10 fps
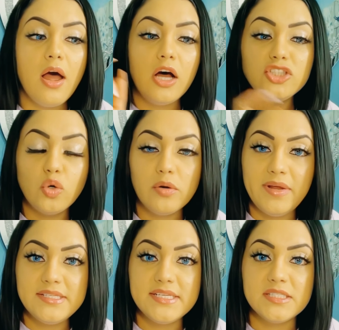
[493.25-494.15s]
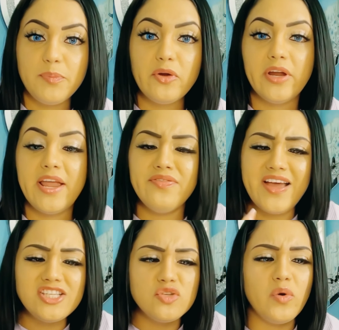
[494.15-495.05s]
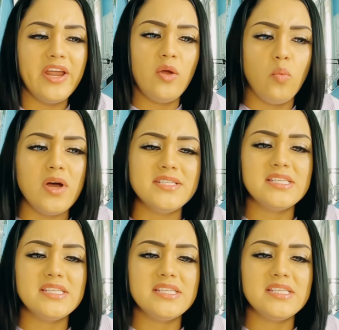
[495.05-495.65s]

a tormenting spirit. And that's what it was.